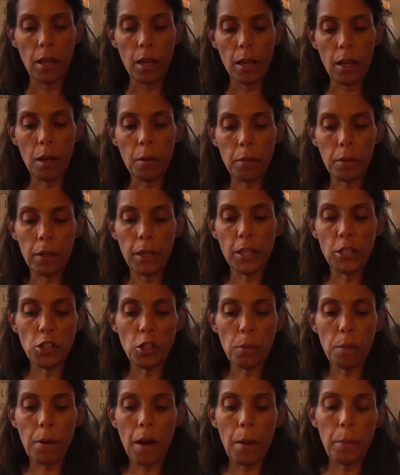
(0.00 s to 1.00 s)
I'm glad you
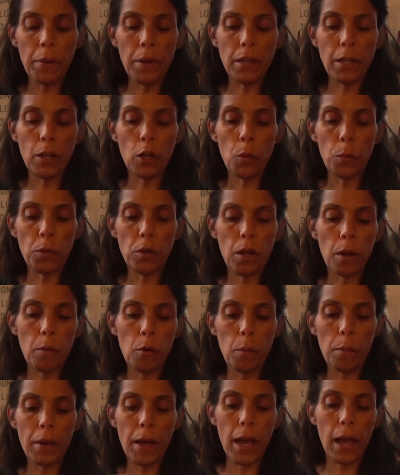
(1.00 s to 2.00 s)
could pop in. I hope you come
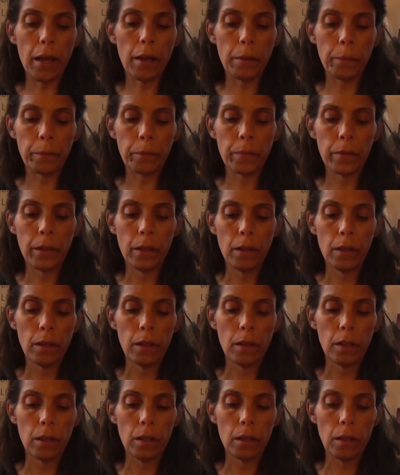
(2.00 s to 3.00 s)
on back.
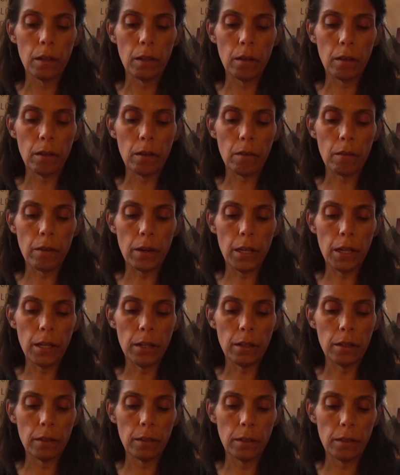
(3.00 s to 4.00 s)
Alright,
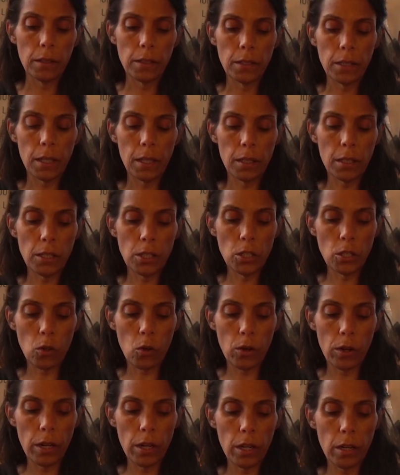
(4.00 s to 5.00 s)
let's get this
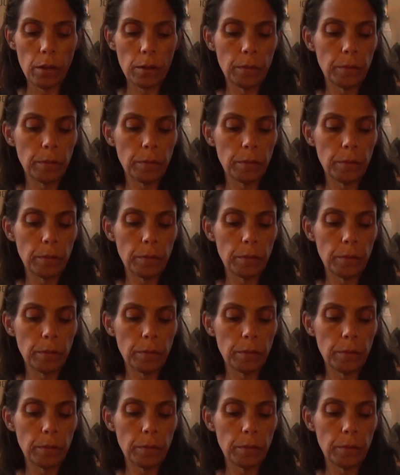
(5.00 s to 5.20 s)
started.